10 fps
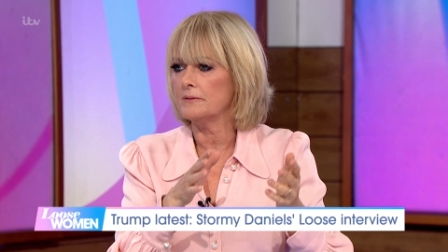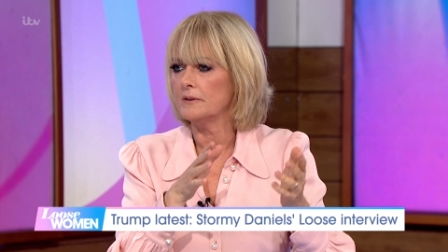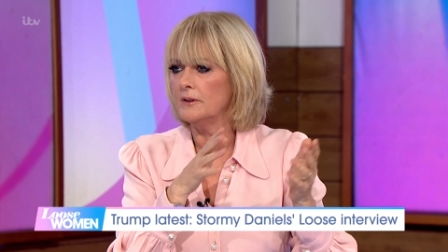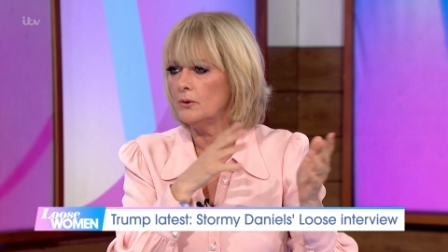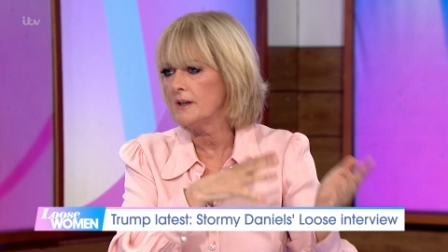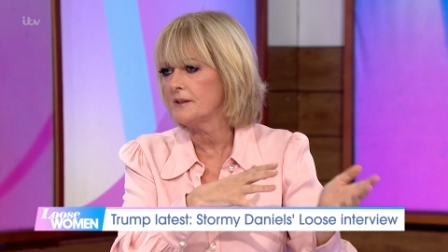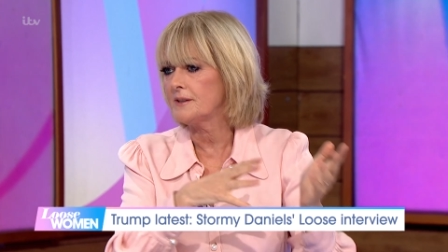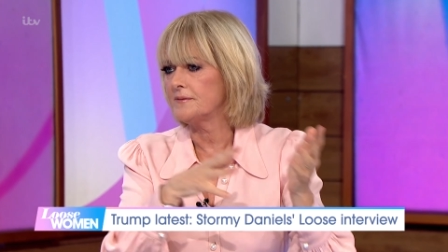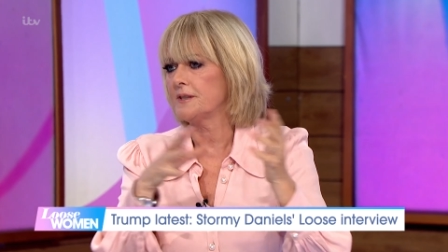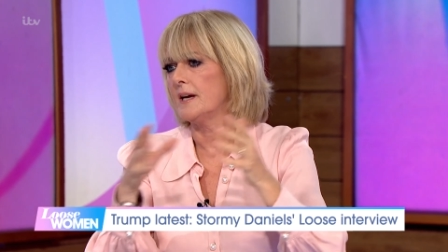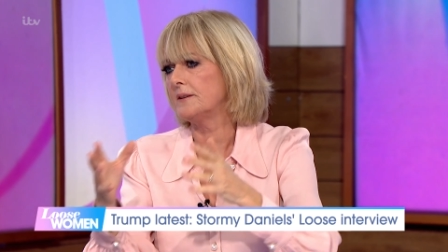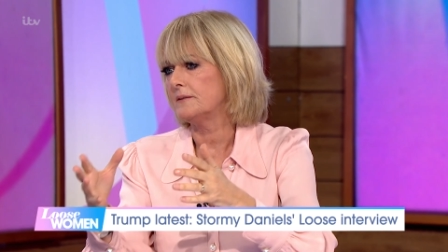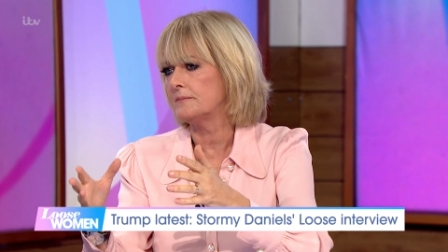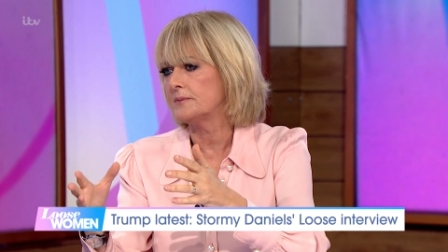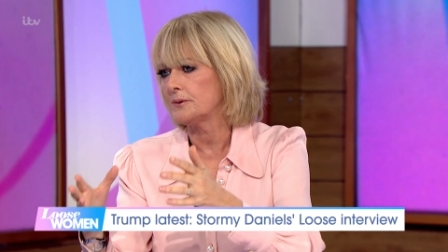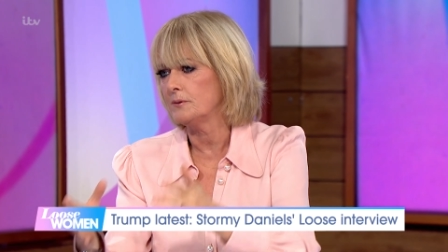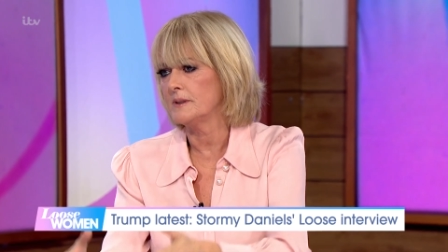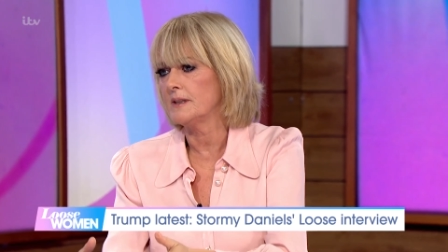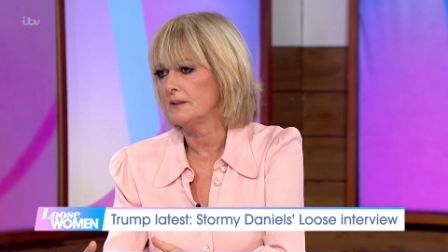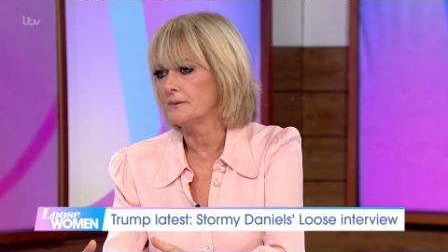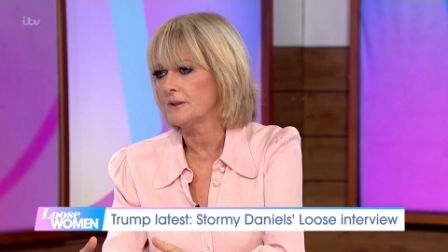lawyers have said Stormy Daniels